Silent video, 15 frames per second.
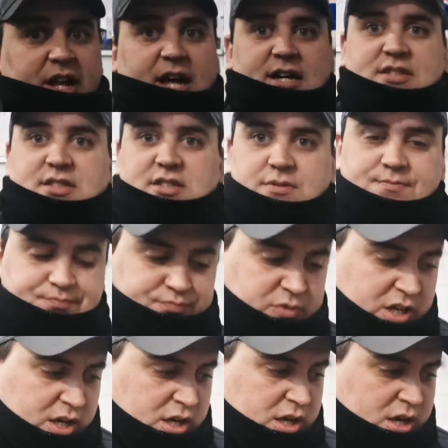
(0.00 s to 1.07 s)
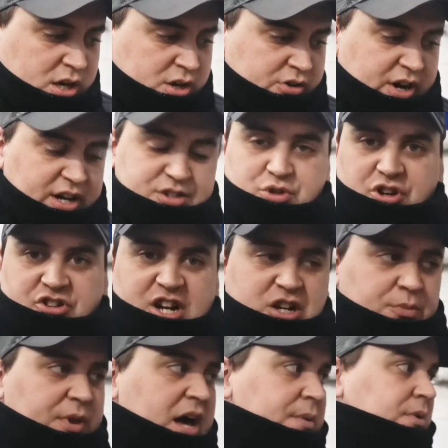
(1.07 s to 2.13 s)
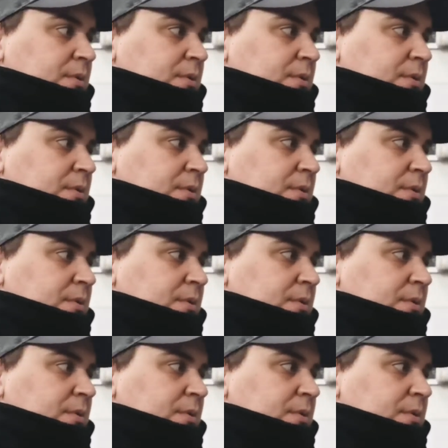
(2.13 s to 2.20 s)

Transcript: the glass. Let's go back to that